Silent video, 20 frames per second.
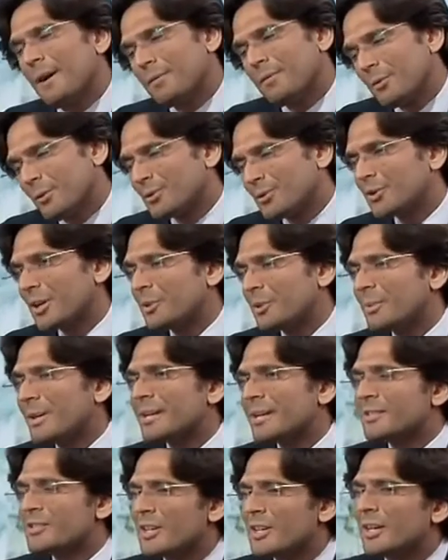Yeah, of course, yes,
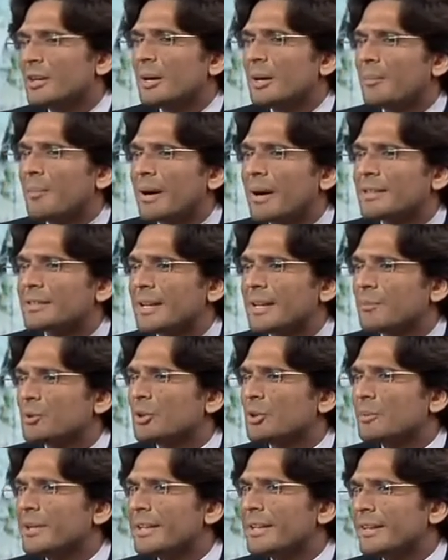because still Pakistan
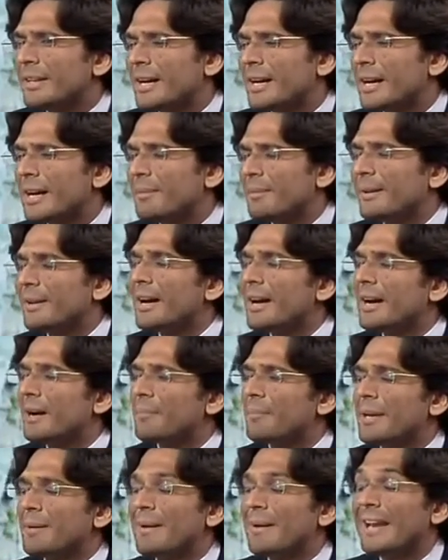Muslim League in the
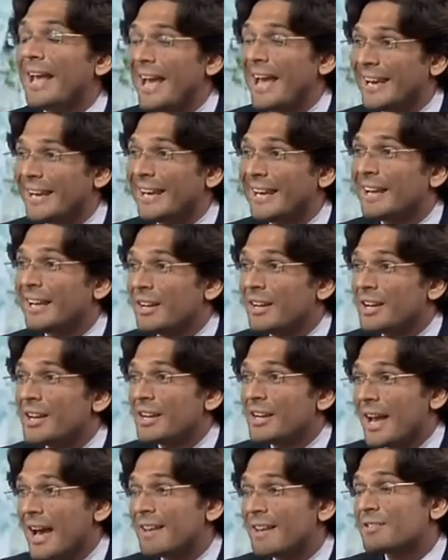PMLN
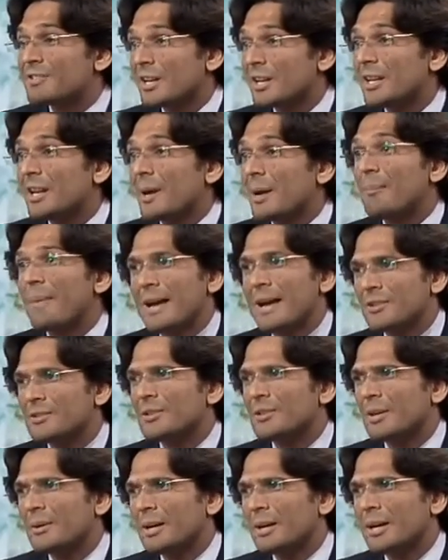has still a
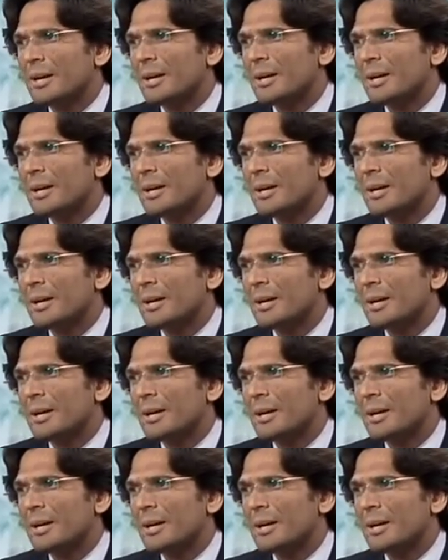mass